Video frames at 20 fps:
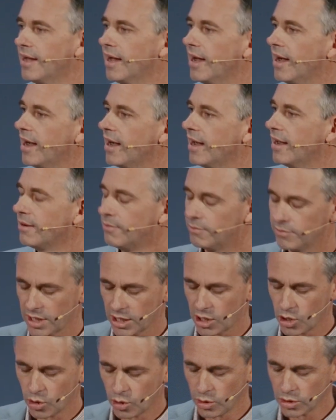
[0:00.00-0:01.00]
Um,
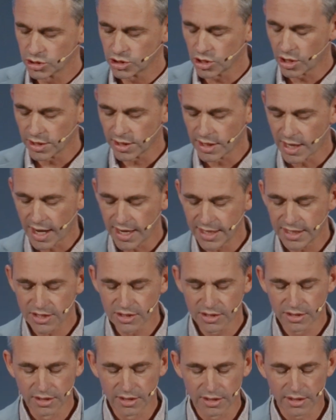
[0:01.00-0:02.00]
they called John and
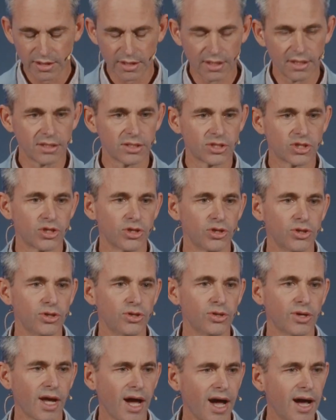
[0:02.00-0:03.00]
Hazel
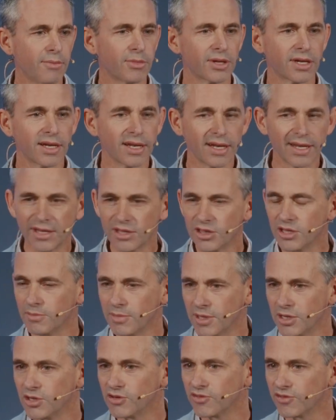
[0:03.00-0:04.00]
to come and lead
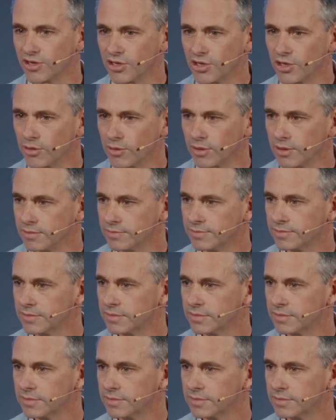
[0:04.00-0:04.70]
them into renewal.